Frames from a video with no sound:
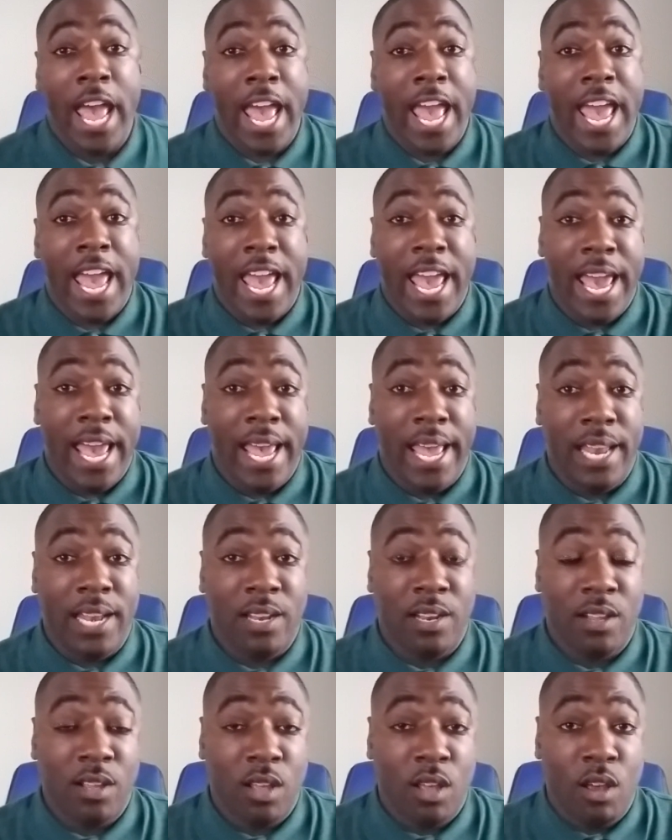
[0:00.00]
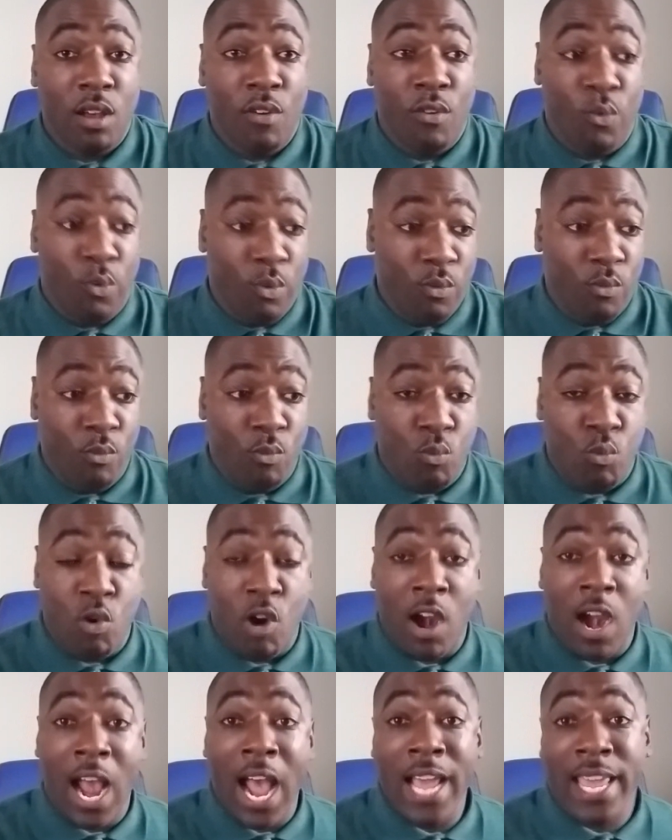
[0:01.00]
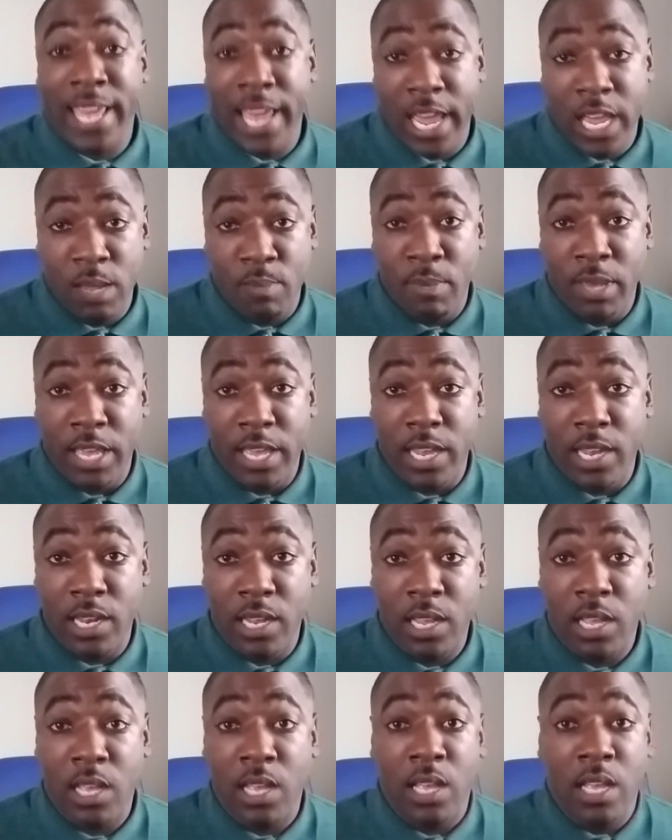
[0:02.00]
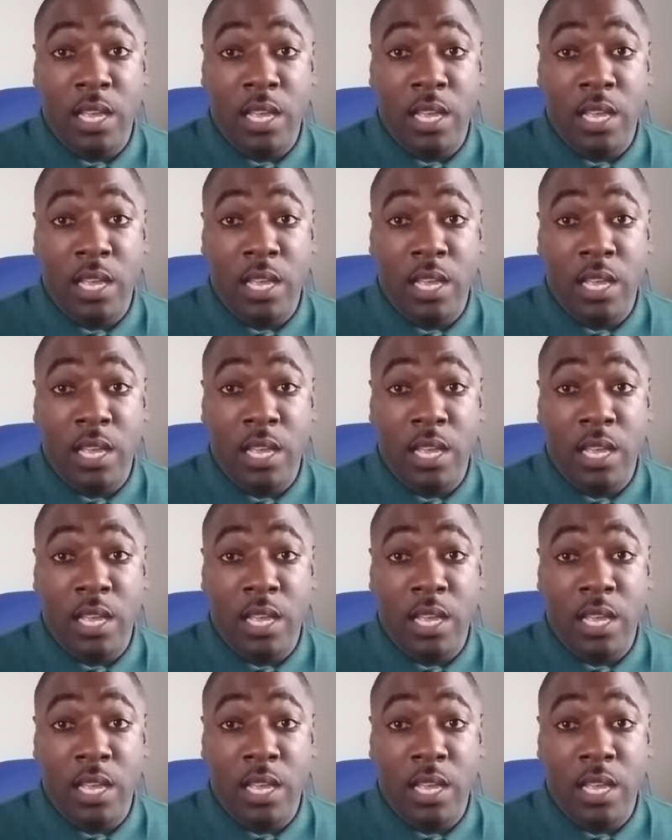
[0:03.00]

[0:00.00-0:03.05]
And where I came in,